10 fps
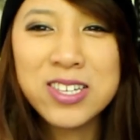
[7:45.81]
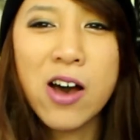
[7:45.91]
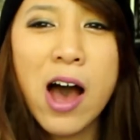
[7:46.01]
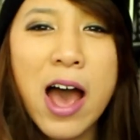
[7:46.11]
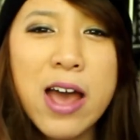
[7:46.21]
So
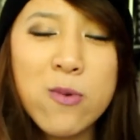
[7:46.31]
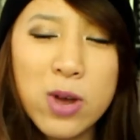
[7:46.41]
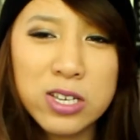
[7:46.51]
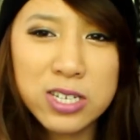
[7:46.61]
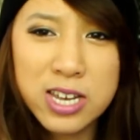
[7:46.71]
I
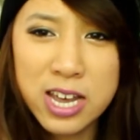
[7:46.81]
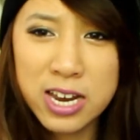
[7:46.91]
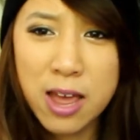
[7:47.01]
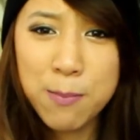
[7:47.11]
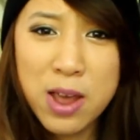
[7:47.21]
went
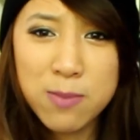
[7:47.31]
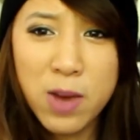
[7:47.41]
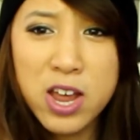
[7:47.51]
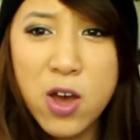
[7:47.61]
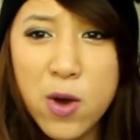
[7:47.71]
ahead and made
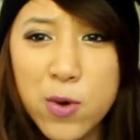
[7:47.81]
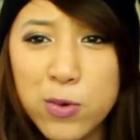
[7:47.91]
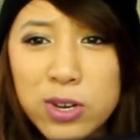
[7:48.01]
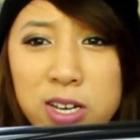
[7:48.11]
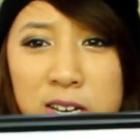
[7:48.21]
my
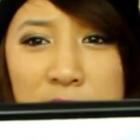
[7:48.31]
own.